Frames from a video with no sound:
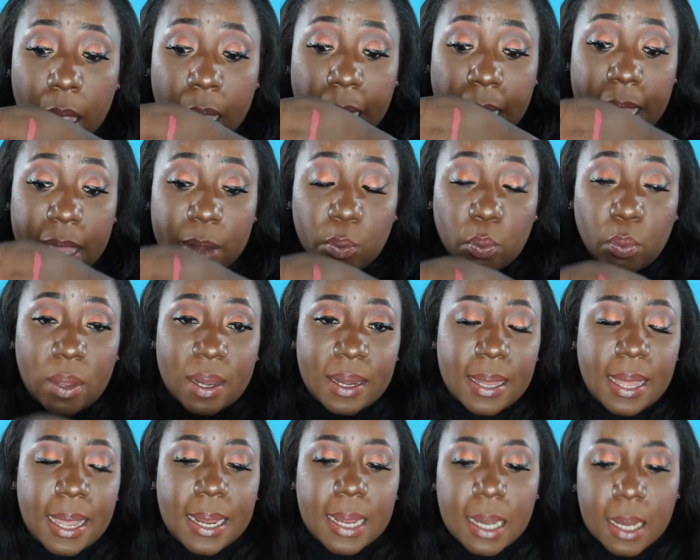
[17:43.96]
And
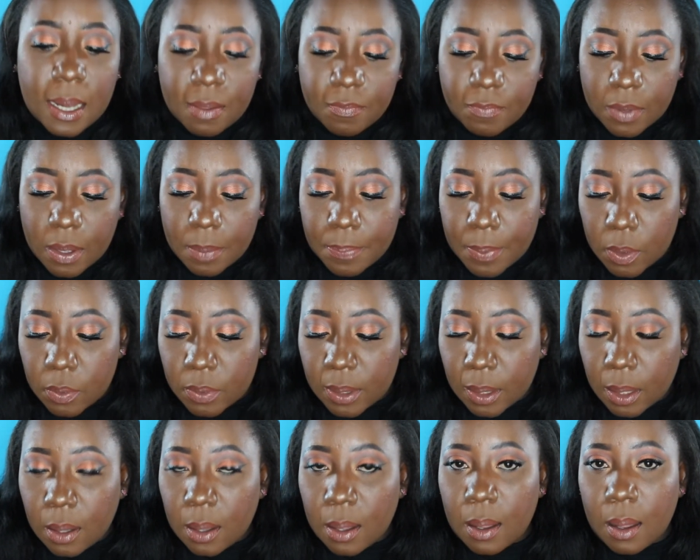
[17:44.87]
what I love about the
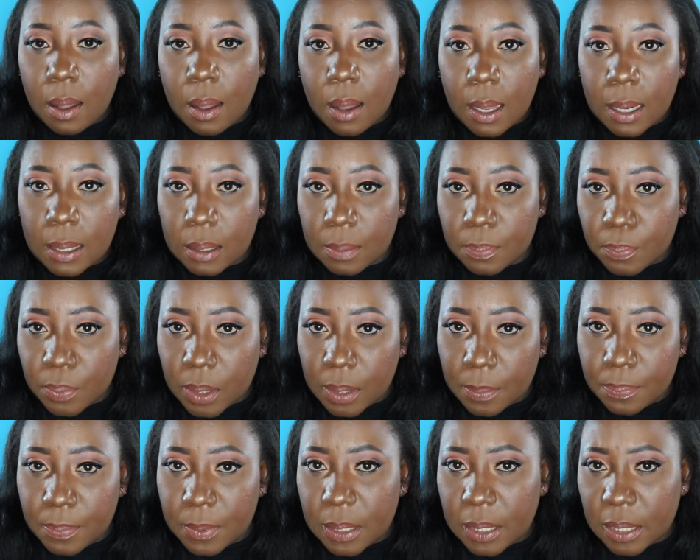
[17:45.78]

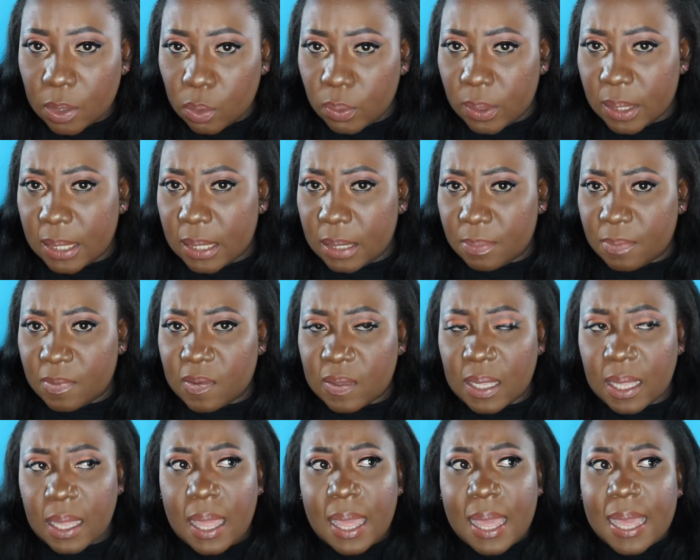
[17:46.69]
Colourpop liquid
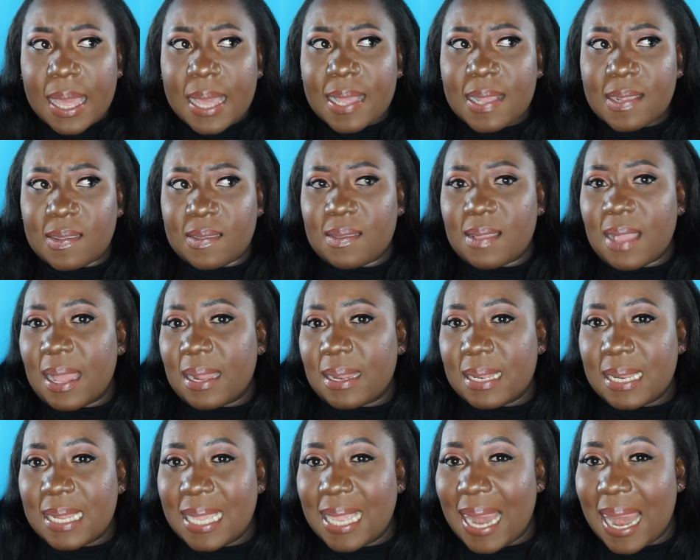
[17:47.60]
lipstick is
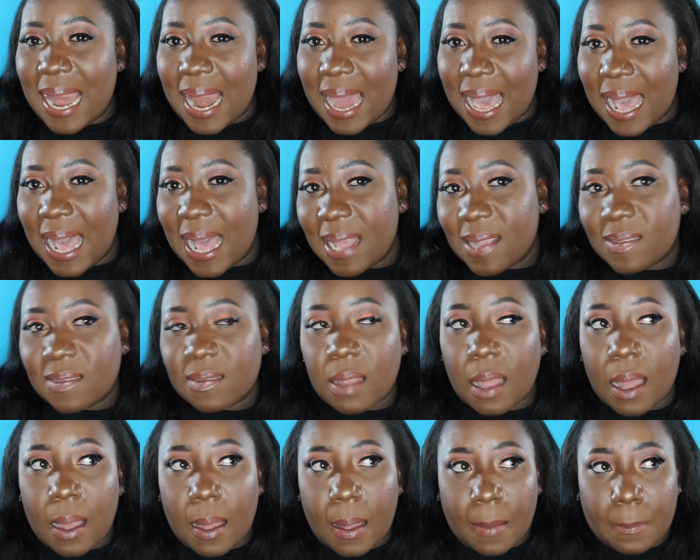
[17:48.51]
that they last.
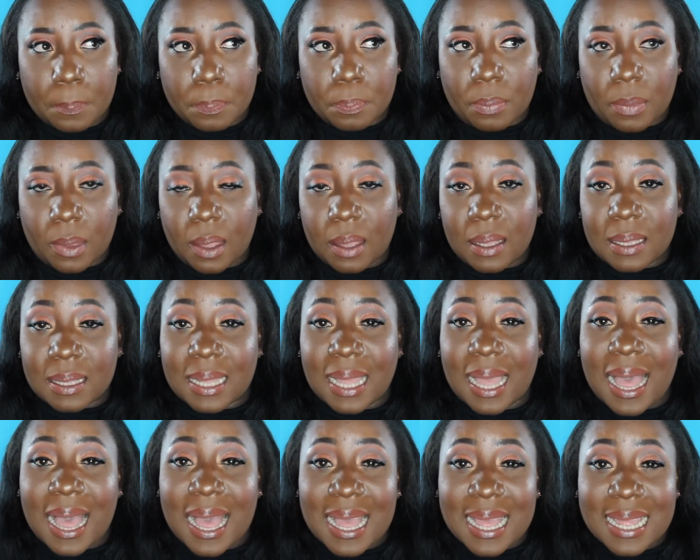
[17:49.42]
It
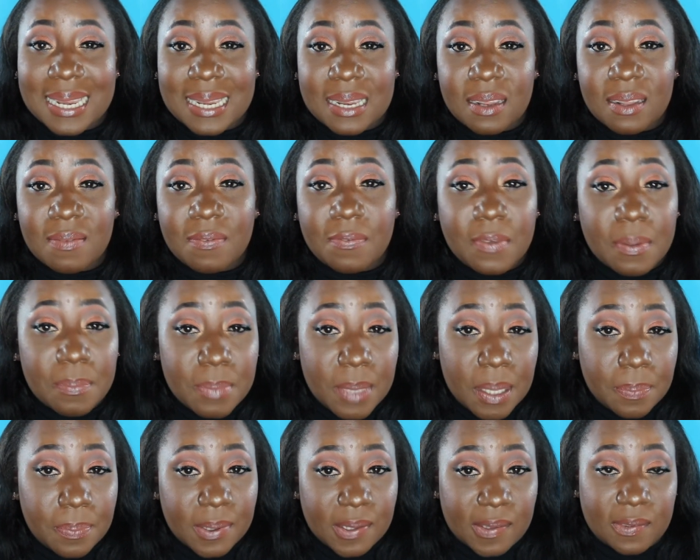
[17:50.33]
can, for
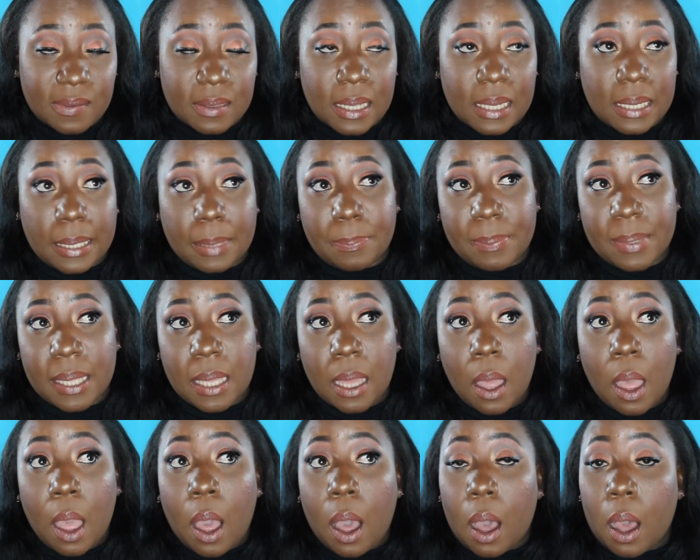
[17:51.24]
me personally, be
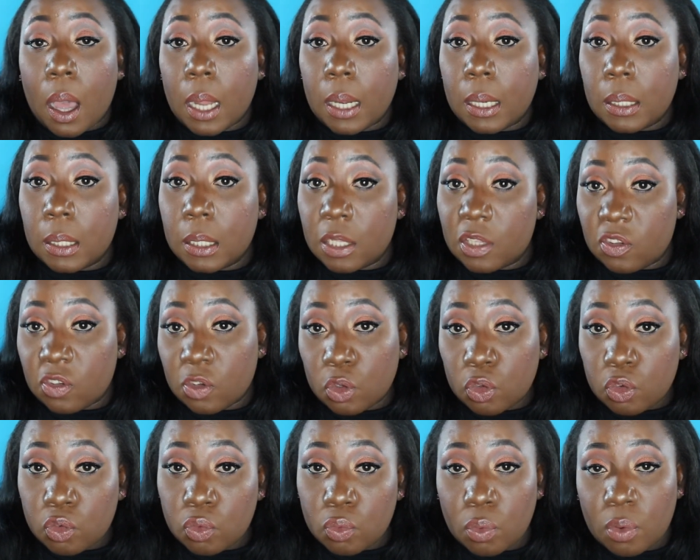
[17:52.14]
a little
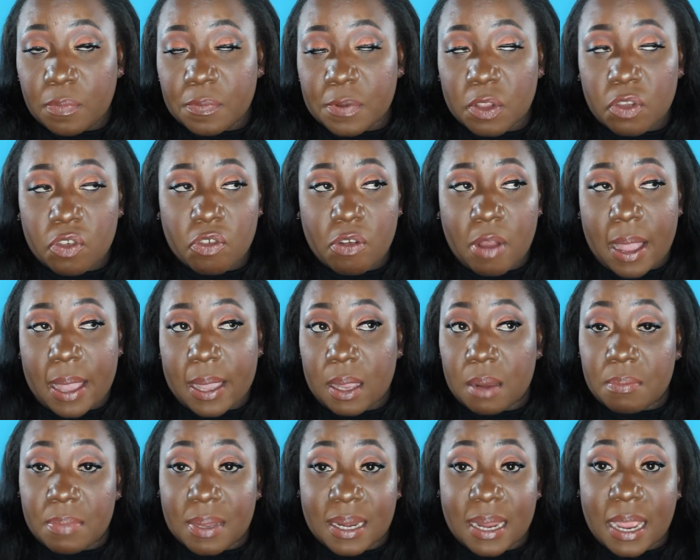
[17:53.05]
too over
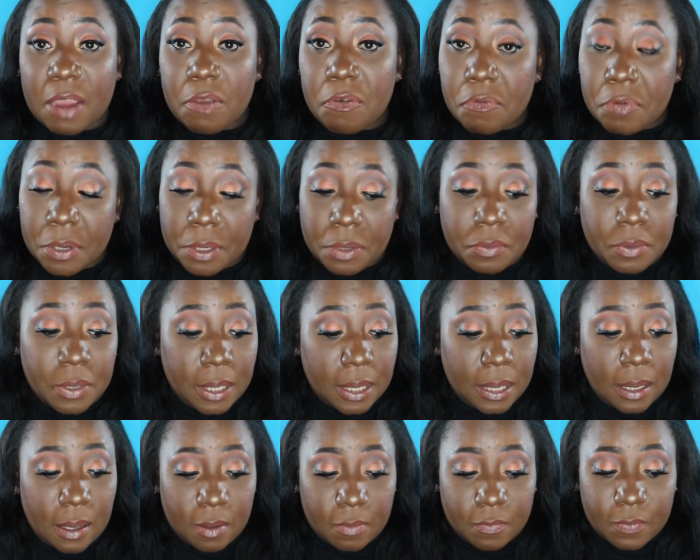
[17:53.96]
drying, but I really
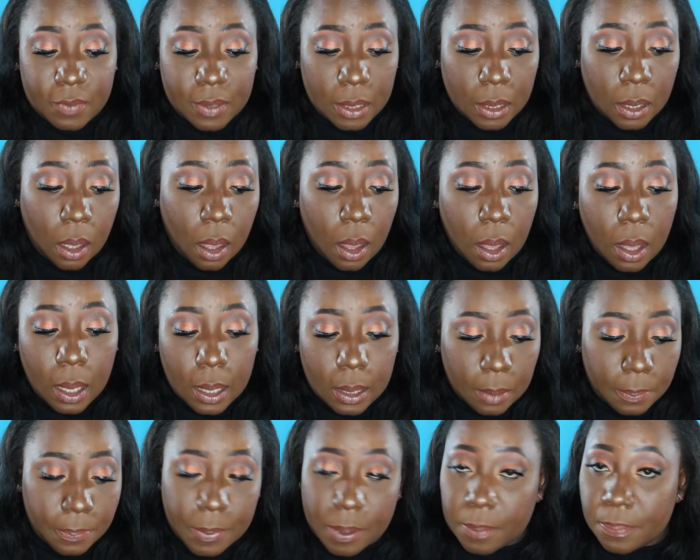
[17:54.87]
love the
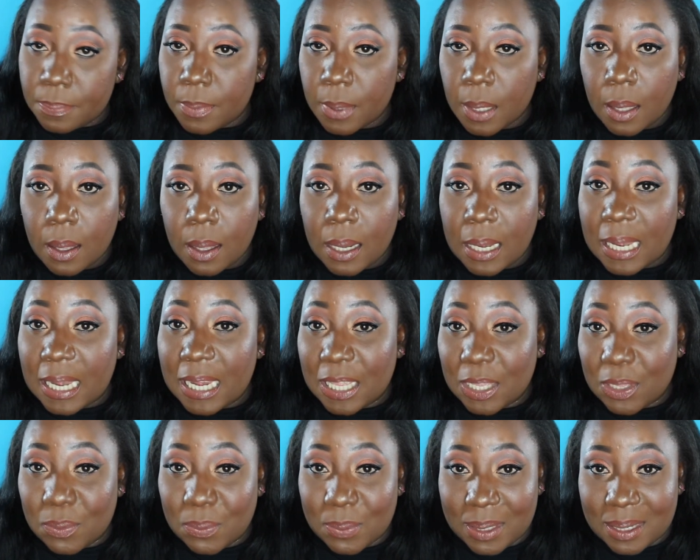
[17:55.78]
Colourpop
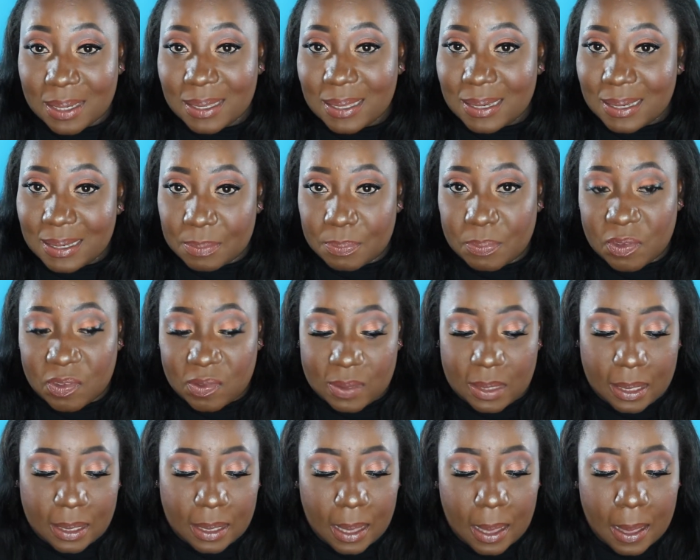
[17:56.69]
liquid
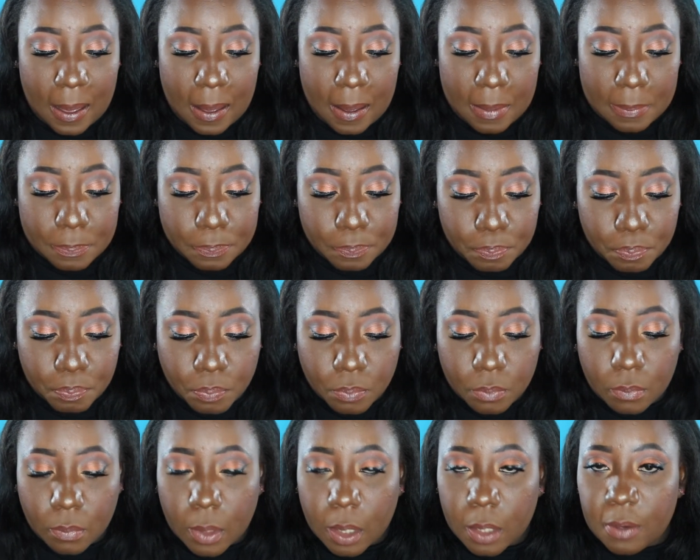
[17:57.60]
lipstick.
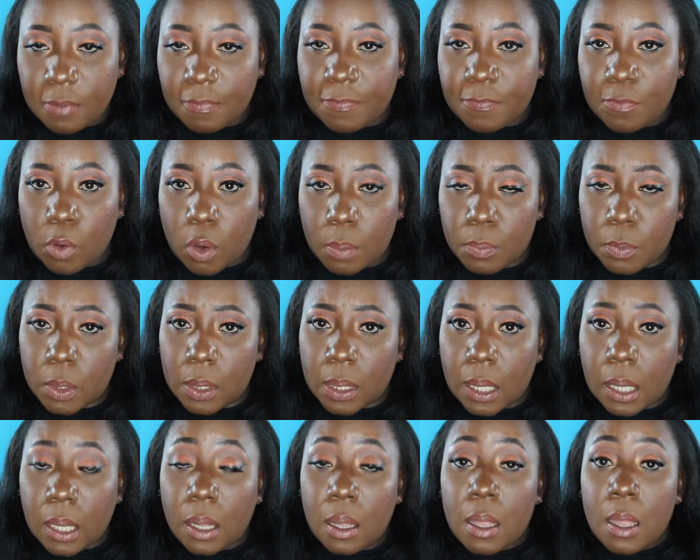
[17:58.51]
The
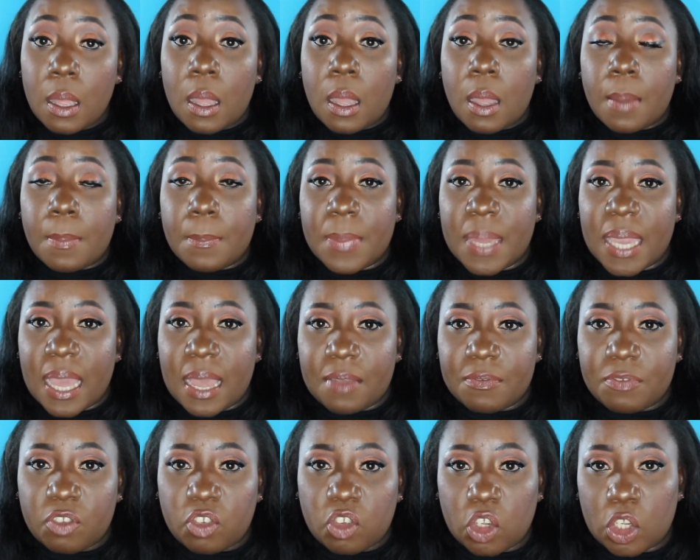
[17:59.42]
formula may
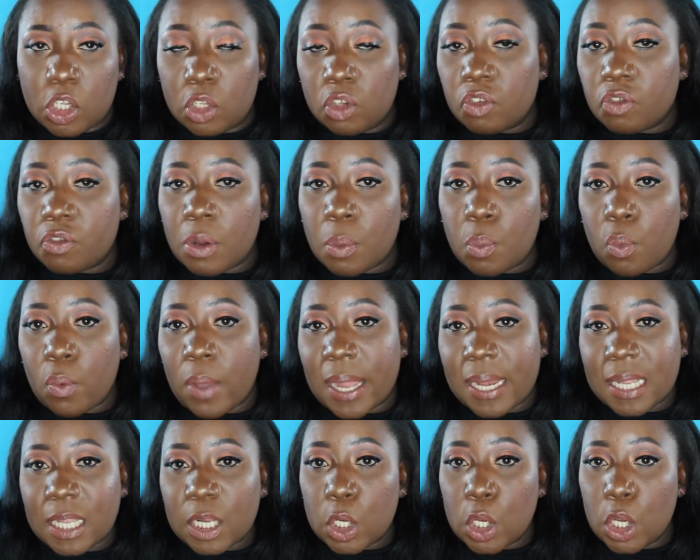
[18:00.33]
have changed from
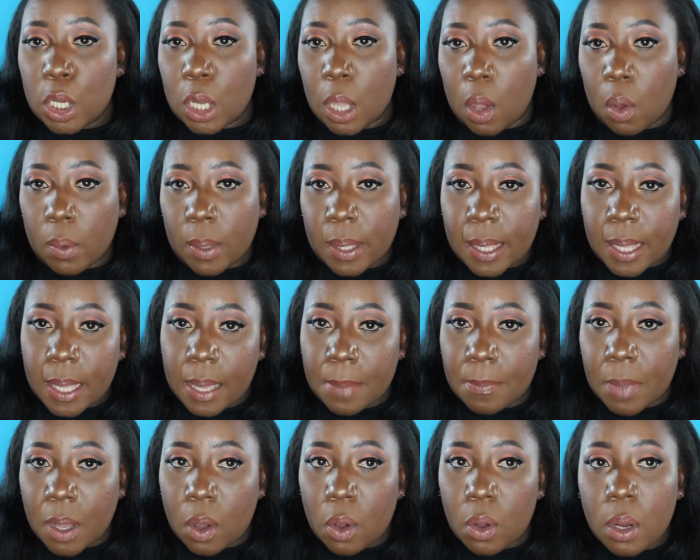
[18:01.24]
when it now
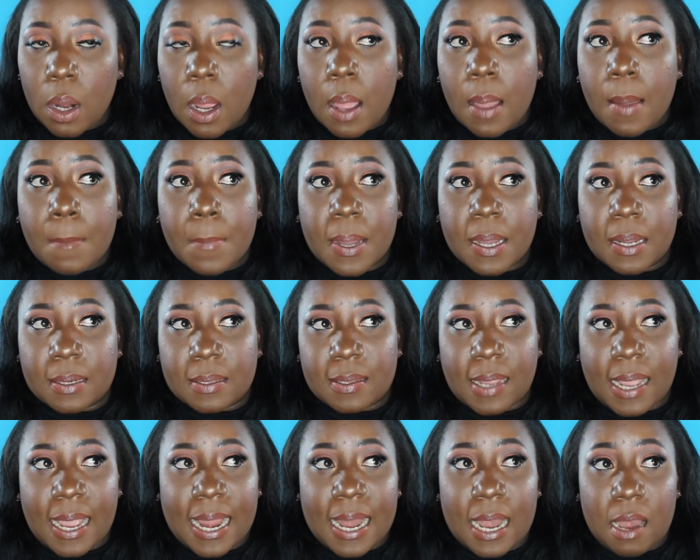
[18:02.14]
came out, but
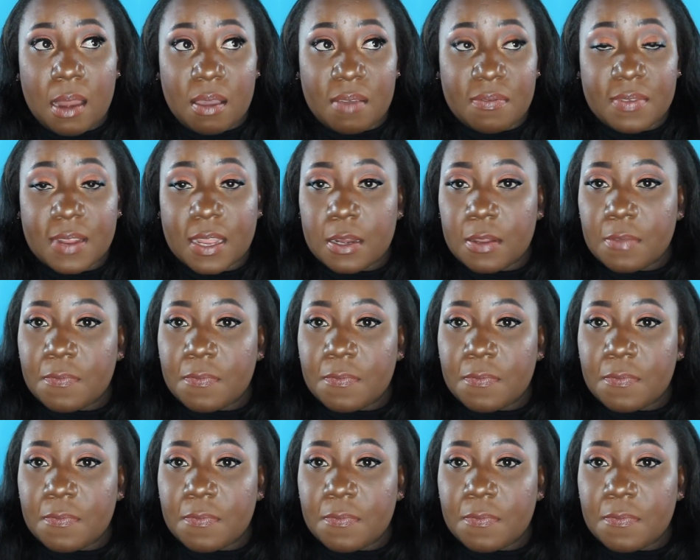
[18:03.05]
I love that the